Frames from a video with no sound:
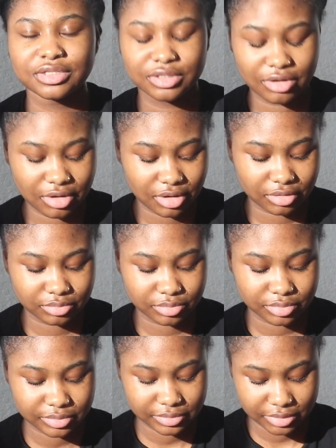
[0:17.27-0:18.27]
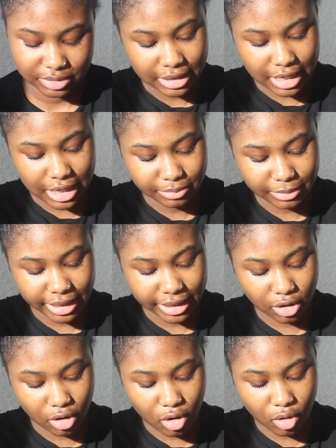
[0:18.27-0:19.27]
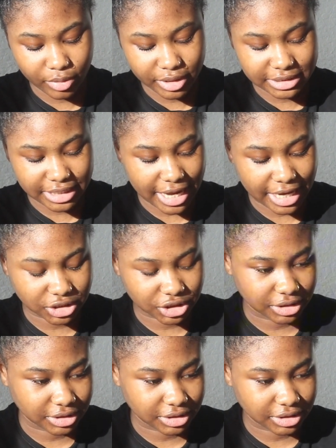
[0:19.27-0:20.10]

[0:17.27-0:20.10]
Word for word: Y'all, I'm like always ashy